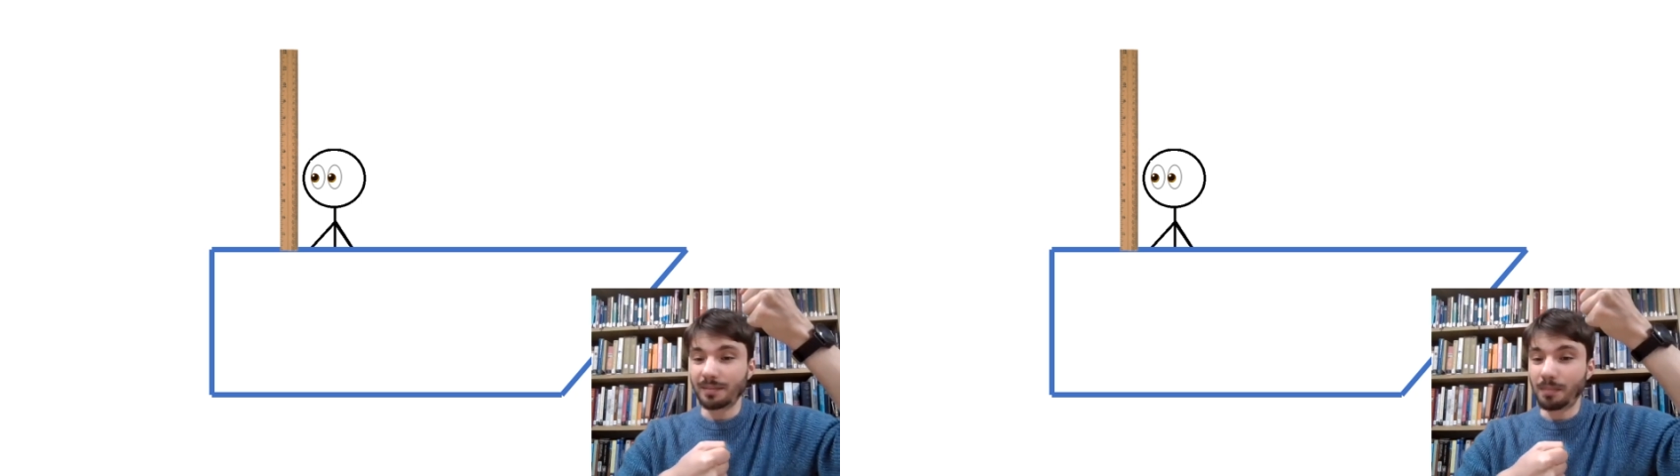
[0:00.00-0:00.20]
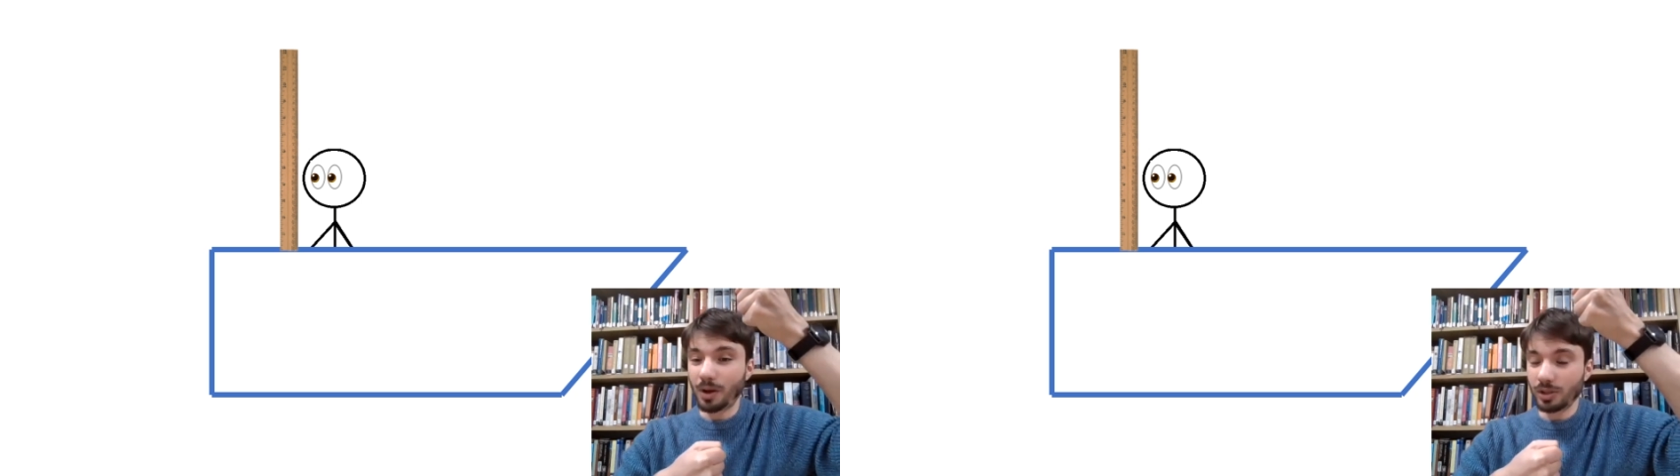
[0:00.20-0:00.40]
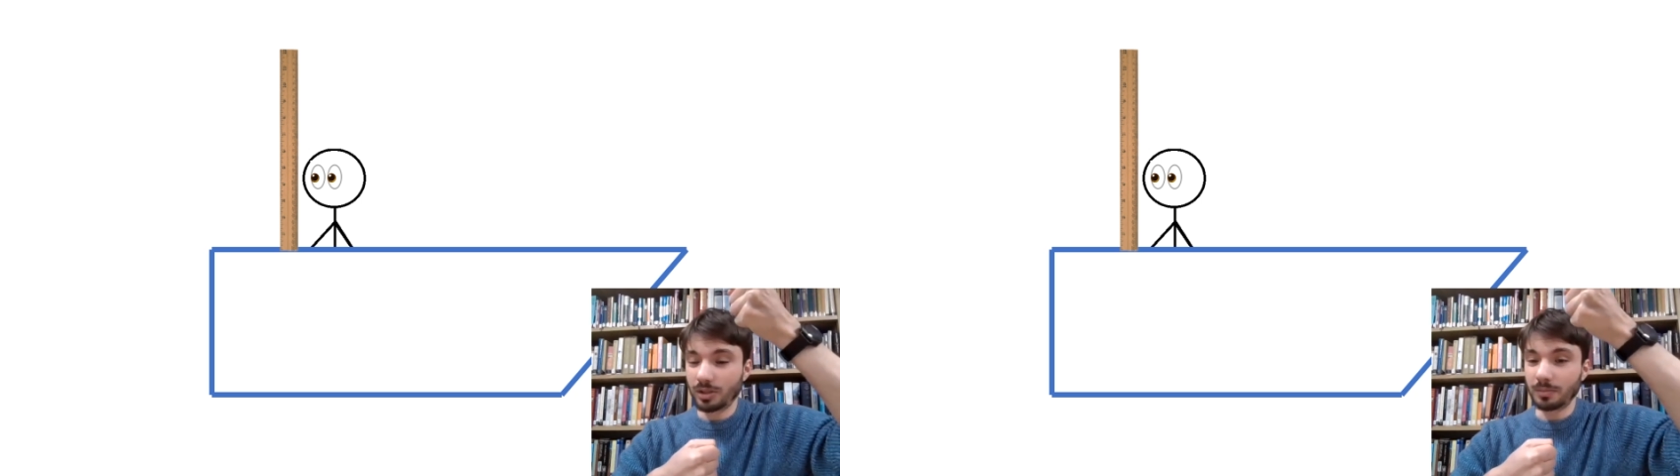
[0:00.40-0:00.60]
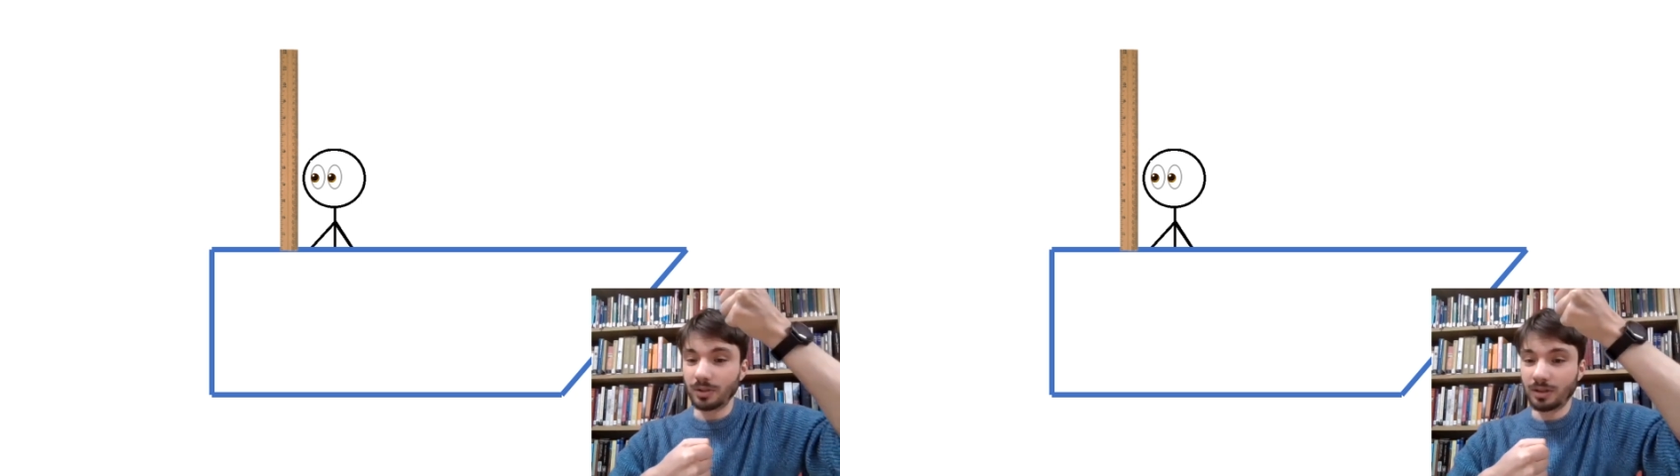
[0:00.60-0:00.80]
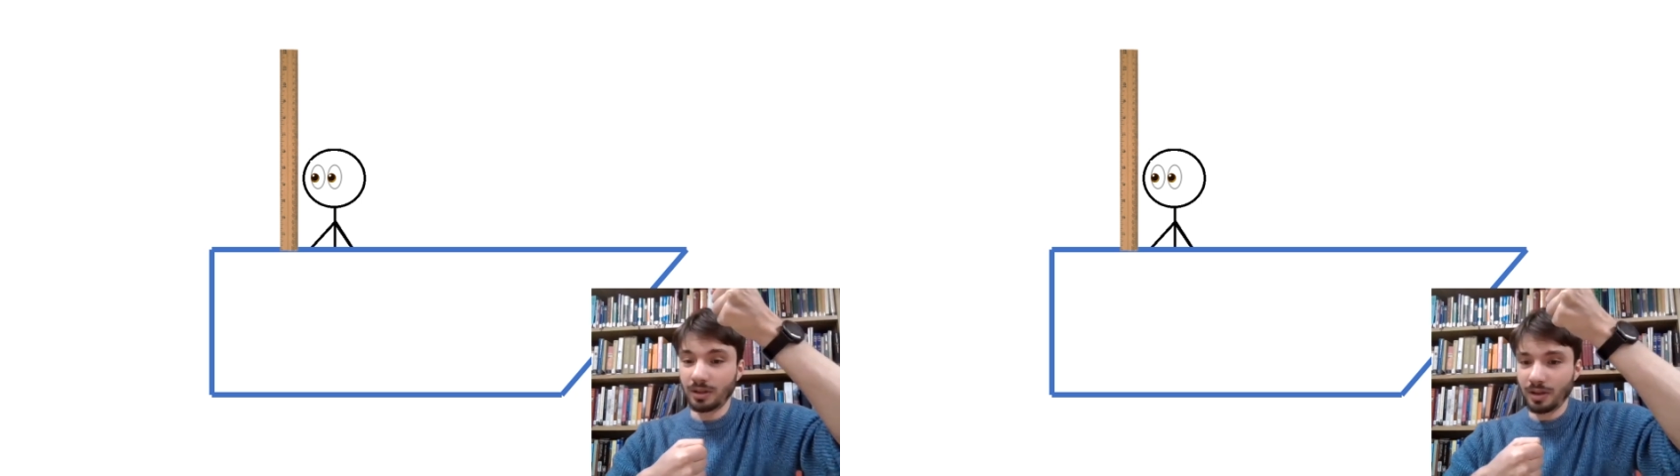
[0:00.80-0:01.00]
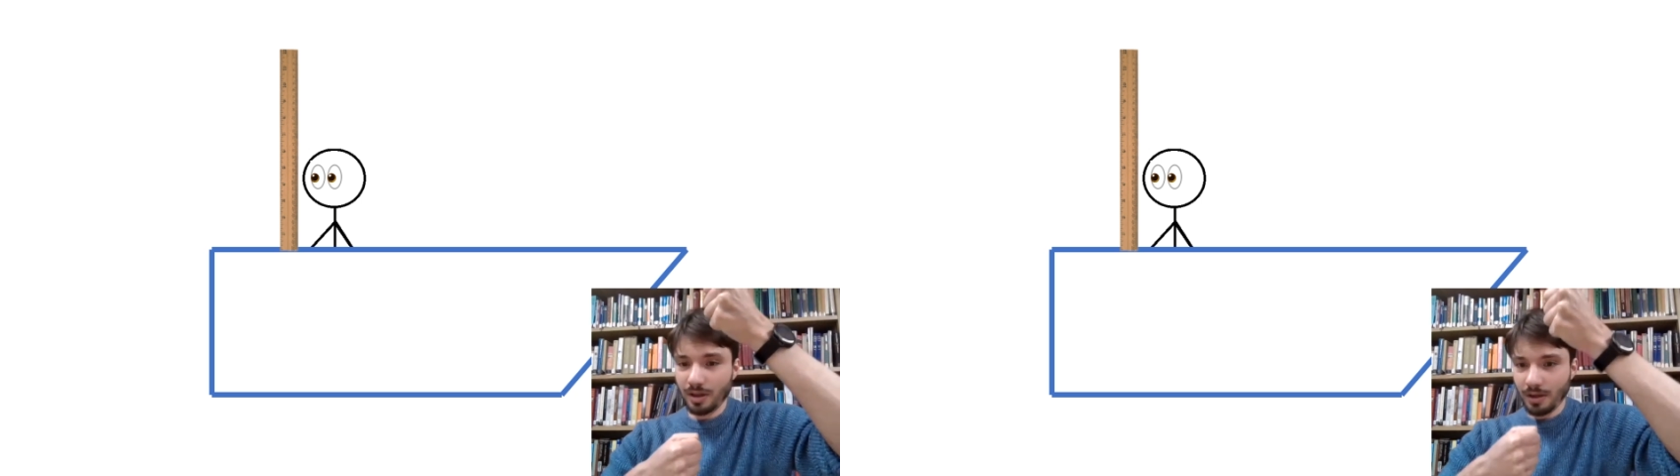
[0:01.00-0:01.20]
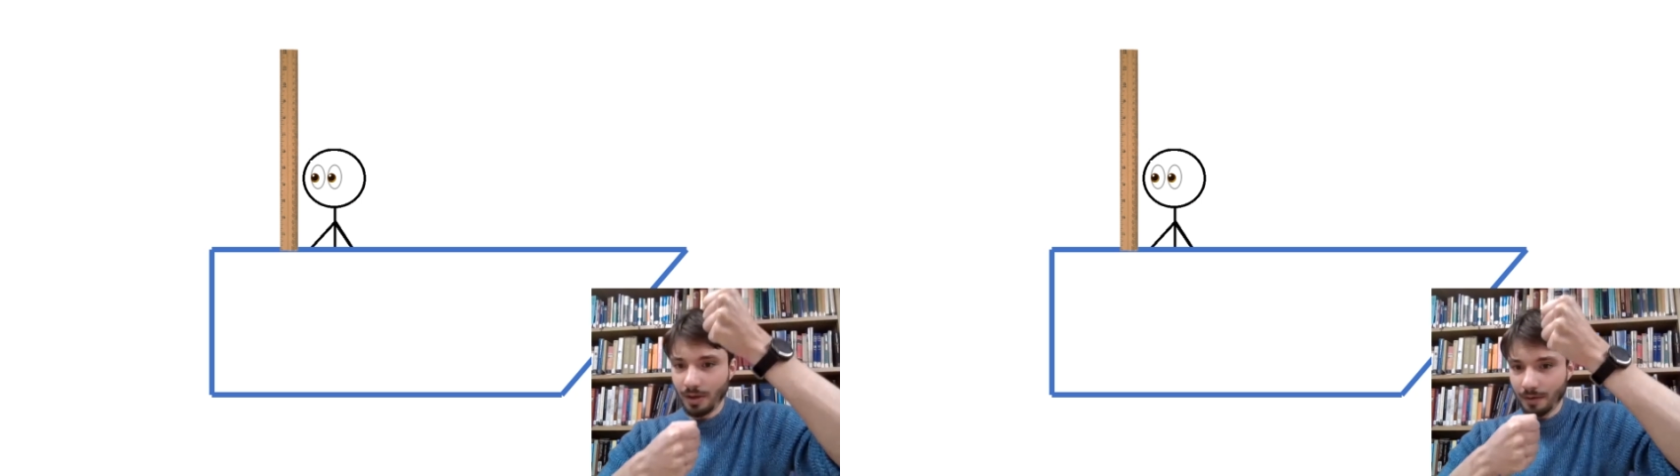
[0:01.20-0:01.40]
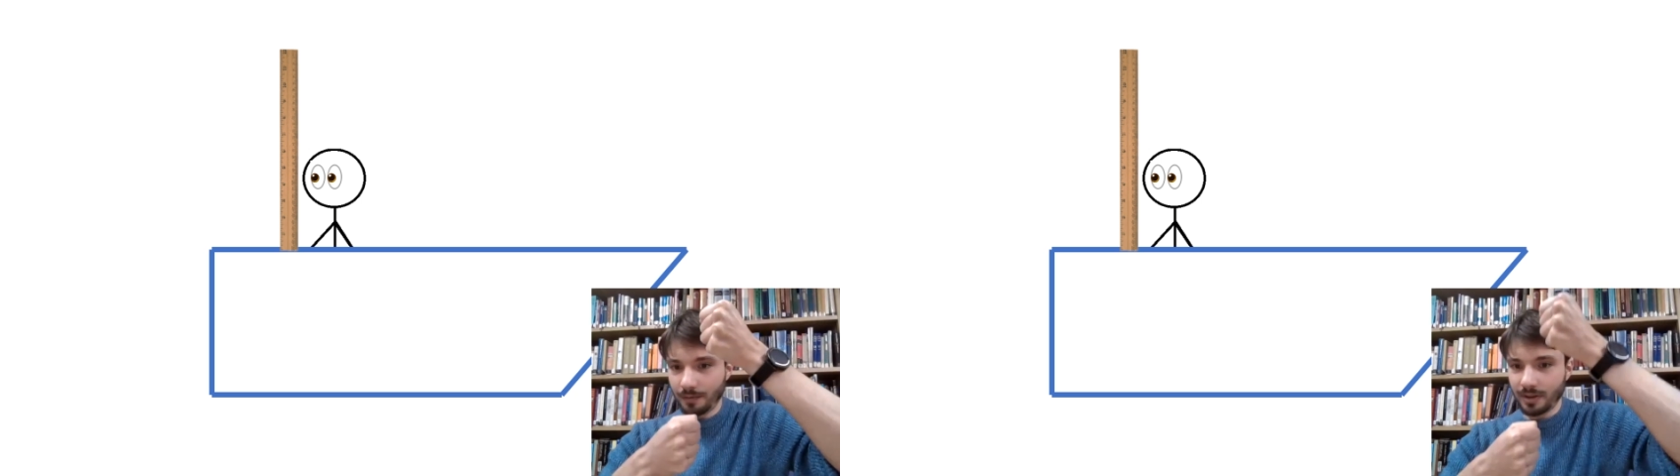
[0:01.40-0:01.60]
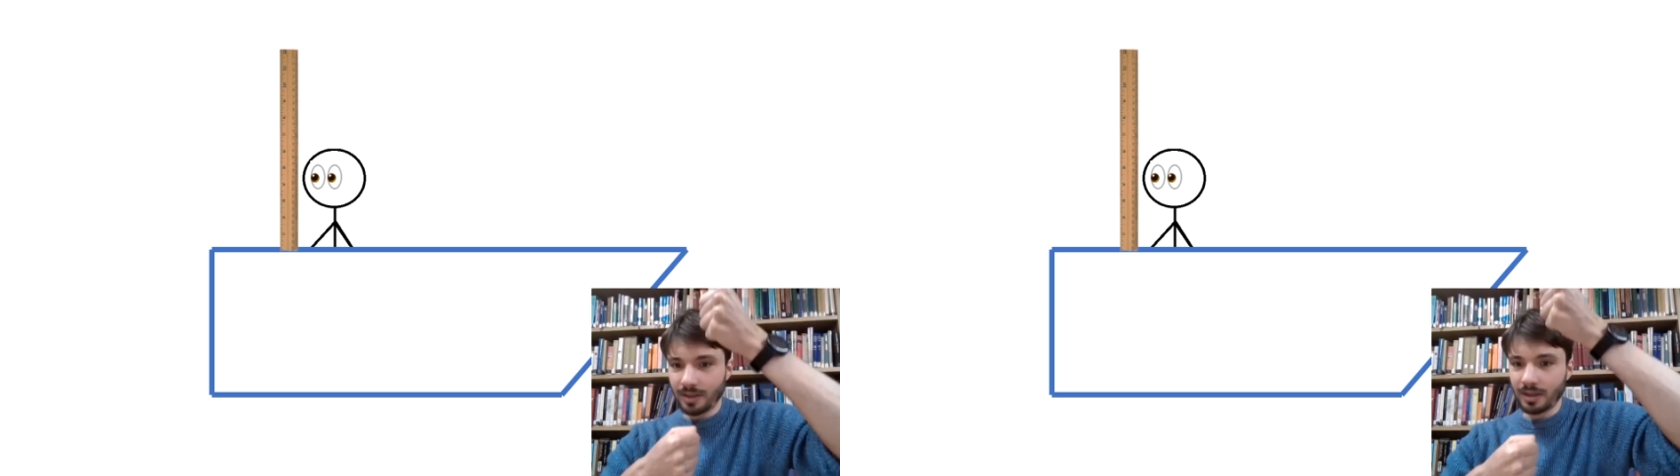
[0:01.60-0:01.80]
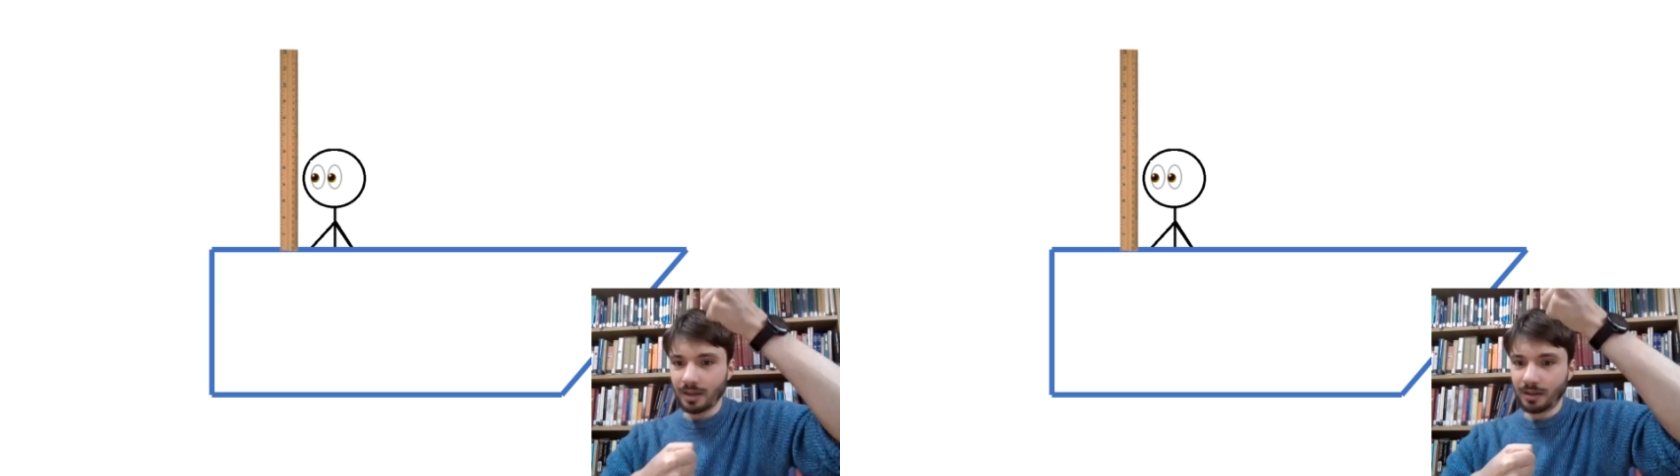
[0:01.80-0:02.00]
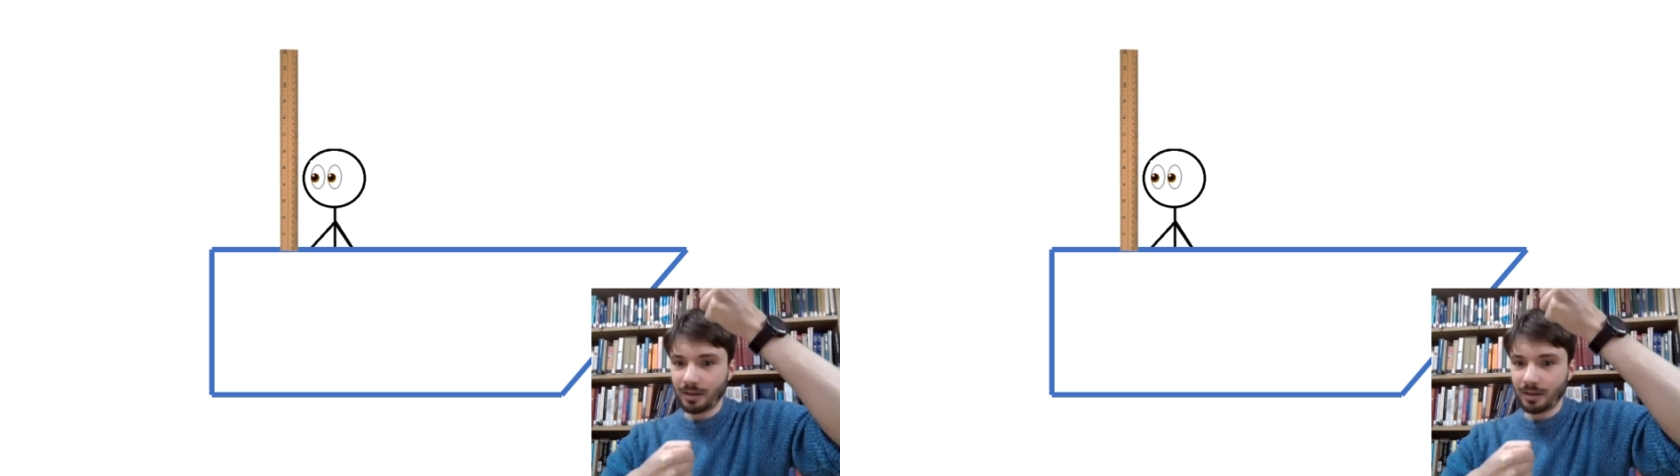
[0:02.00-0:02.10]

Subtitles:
impossible for the